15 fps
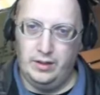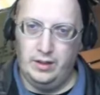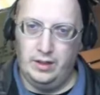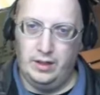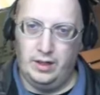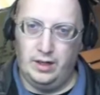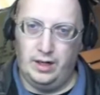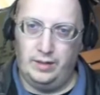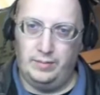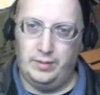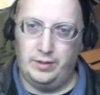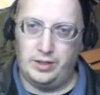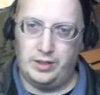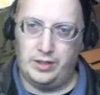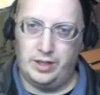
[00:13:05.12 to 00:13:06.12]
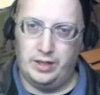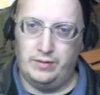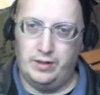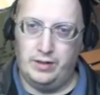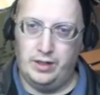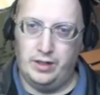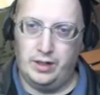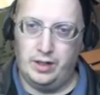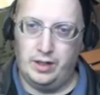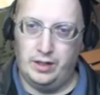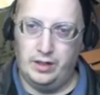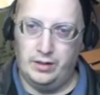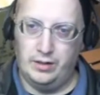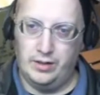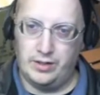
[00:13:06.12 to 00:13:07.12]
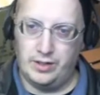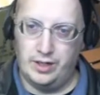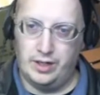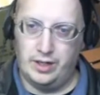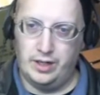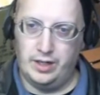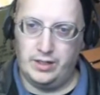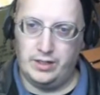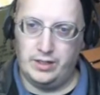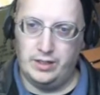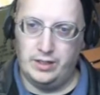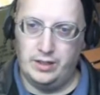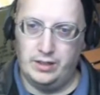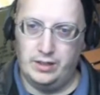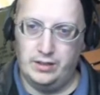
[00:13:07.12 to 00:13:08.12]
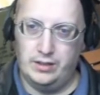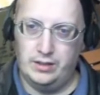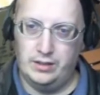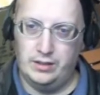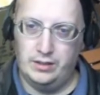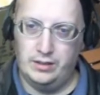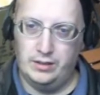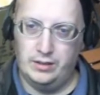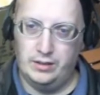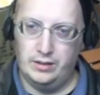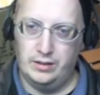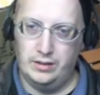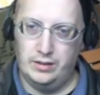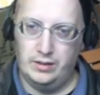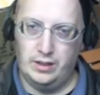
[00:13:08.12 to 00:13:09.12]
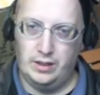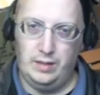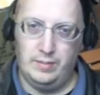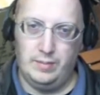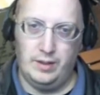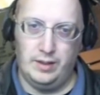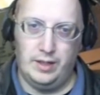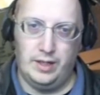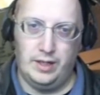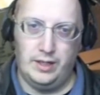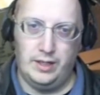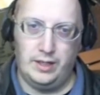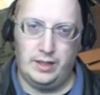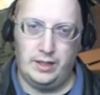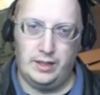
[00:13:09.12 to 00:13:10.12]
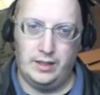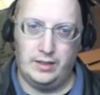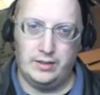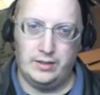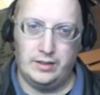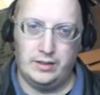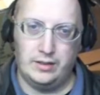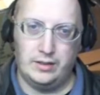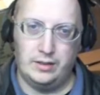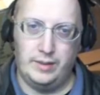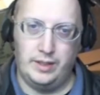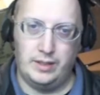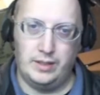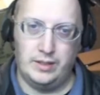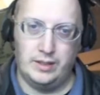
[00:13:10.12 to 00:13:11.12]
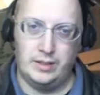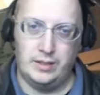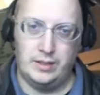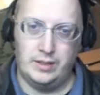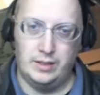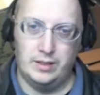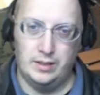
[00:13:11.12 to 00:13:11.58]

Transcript: All right, put yourself where you're going to go on the staircase, and I'll keep unhiding things until it makes sense.